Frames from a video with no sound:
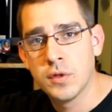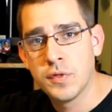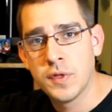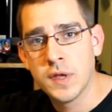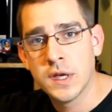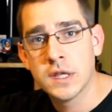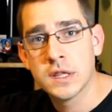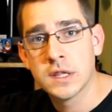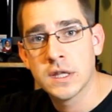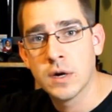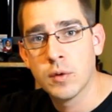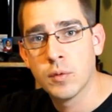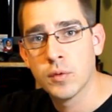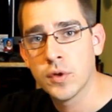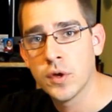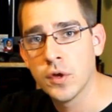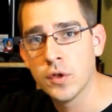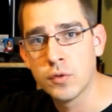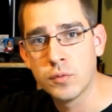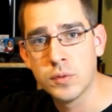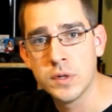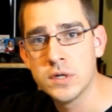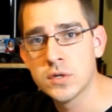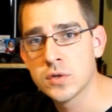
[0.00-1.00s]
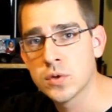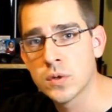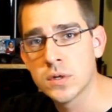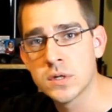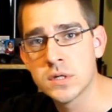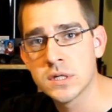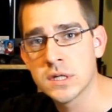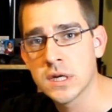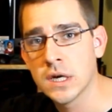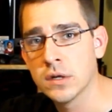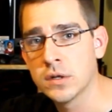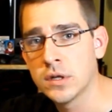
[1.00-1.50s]
think that with all the
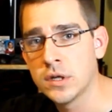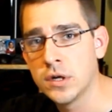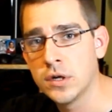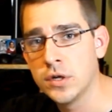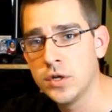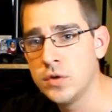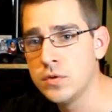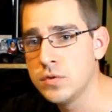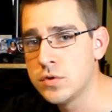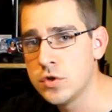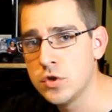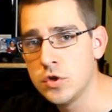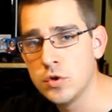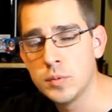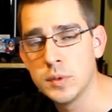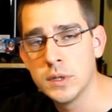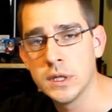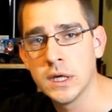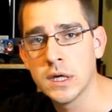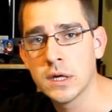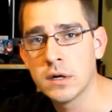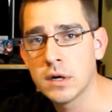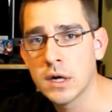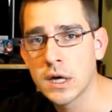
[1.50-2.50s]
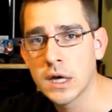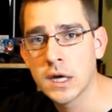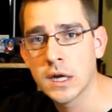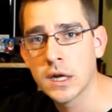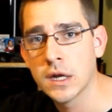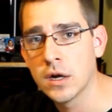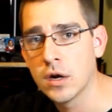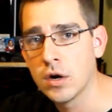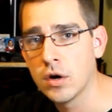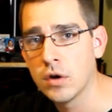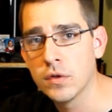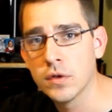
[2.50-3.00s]
resources out there, YouTube and the internet
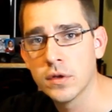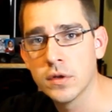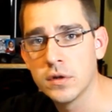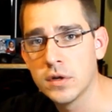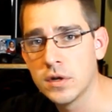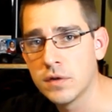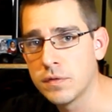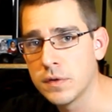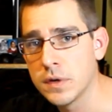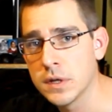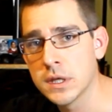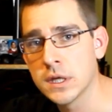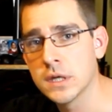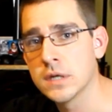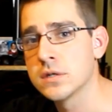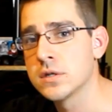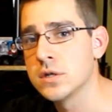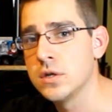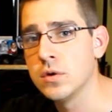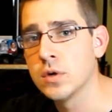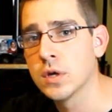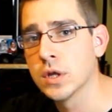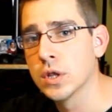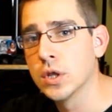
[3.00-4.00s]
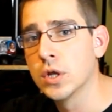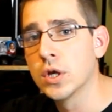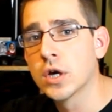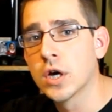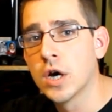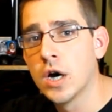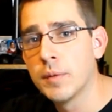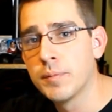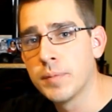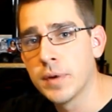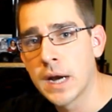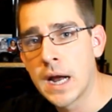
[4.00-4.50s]
and all the different things that you can look
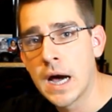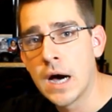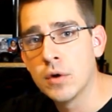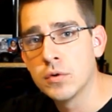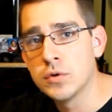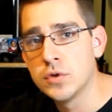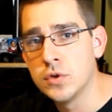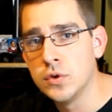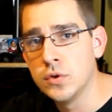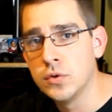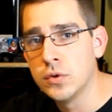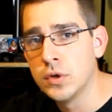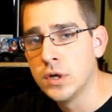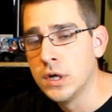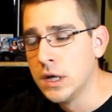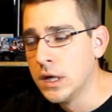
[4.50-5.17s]
up on how to,